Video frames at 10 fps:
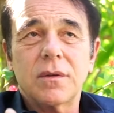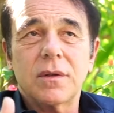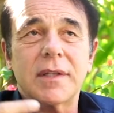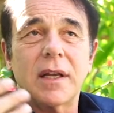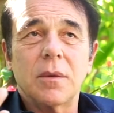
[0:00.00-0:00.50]

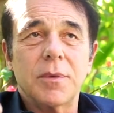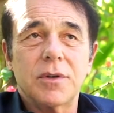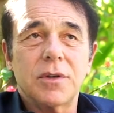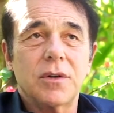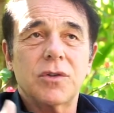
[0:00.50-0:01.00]

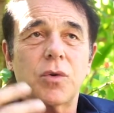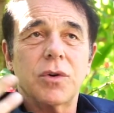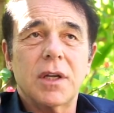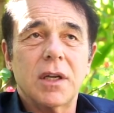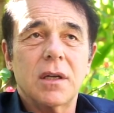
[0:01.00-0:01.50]
telomeres aren't
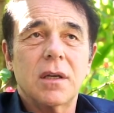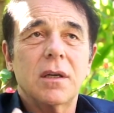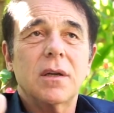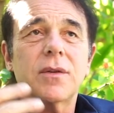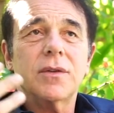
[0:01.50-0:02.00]
shortening,
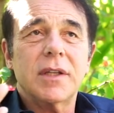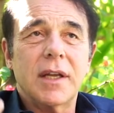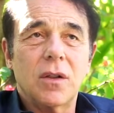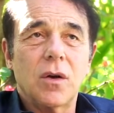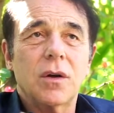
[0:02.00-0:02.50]
they're
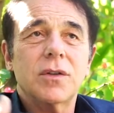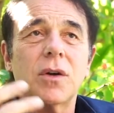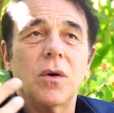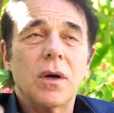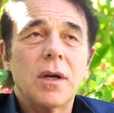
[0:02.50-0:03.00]
staying long.
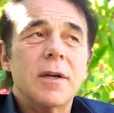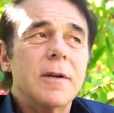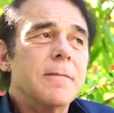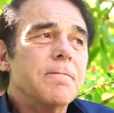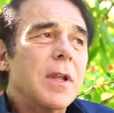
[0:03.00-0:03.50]
So
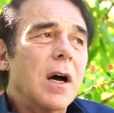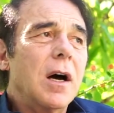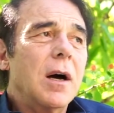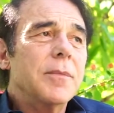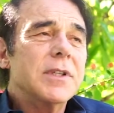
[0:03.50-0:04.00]

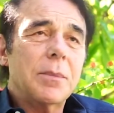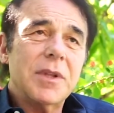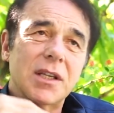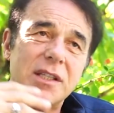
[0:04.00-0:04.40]
something is